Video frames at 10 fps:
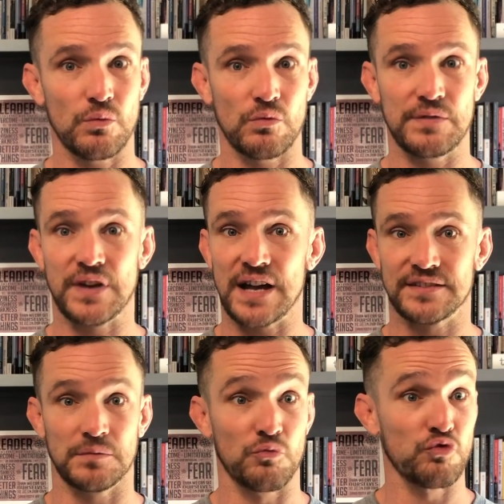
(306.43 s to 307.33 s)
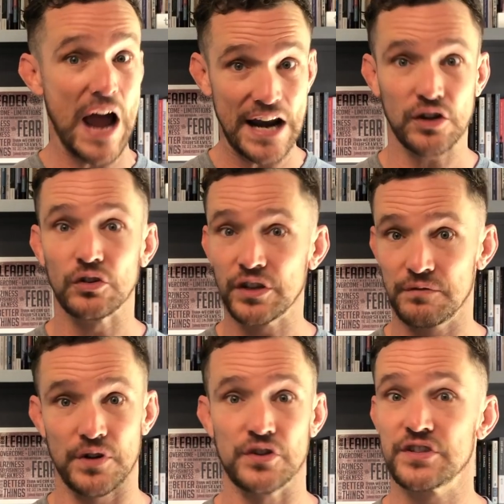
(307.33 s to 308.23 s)
We've got some radical
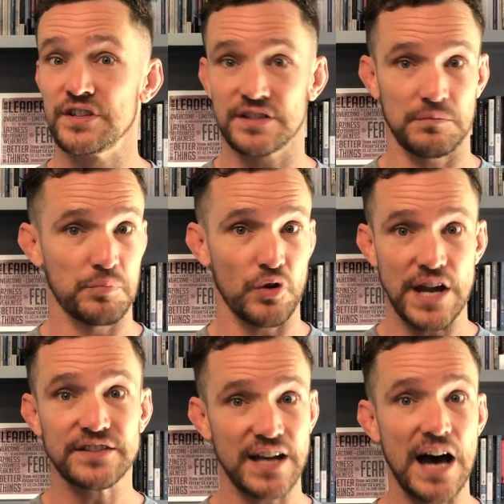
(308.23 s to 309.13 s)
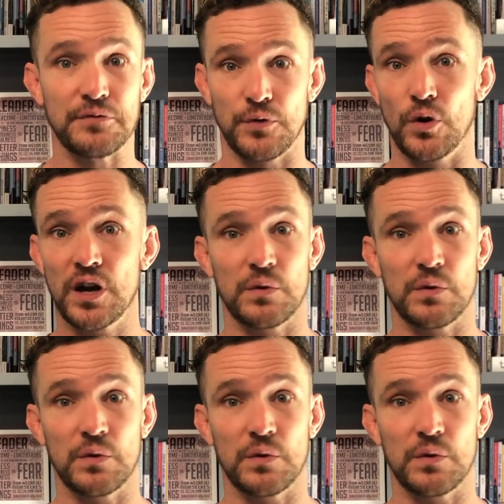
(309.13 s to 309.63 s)
conversions, and praise God for it.